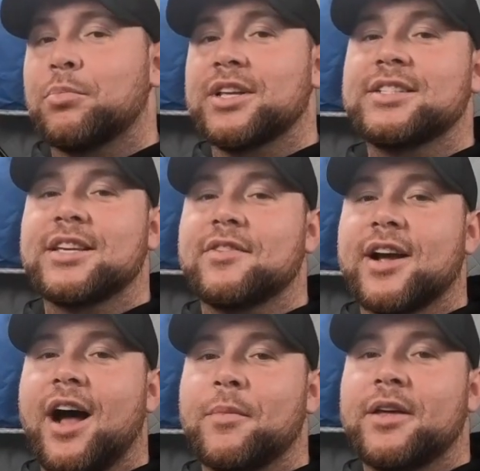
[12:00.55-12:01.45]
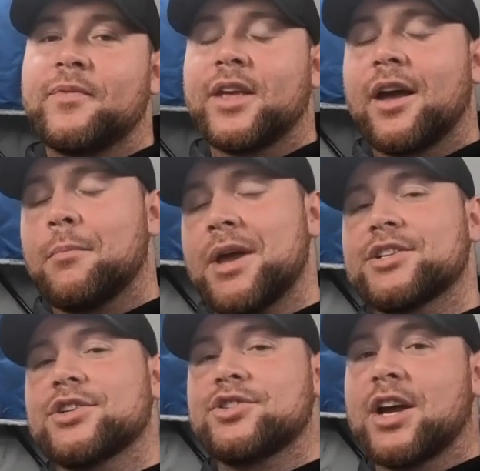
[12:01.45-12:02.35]
please leave a comment. Make
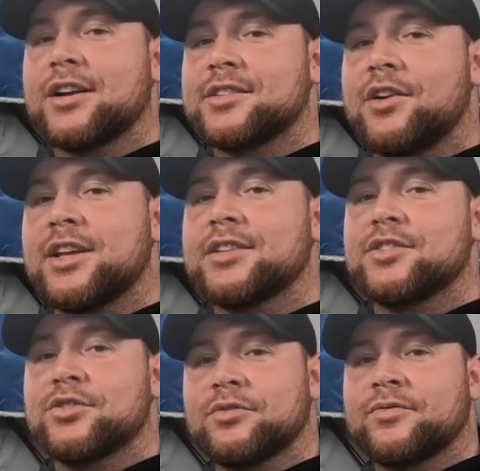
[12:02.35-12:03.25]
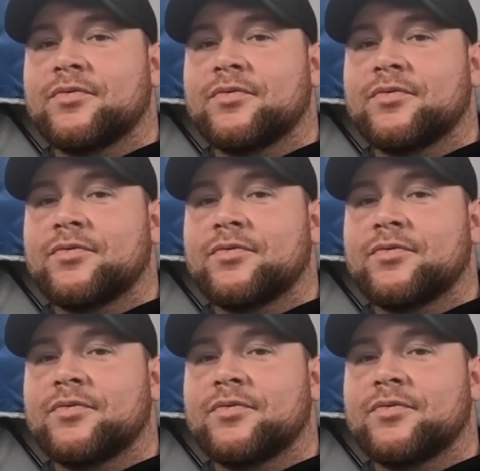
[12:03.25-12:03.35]
sure you check us out again soon.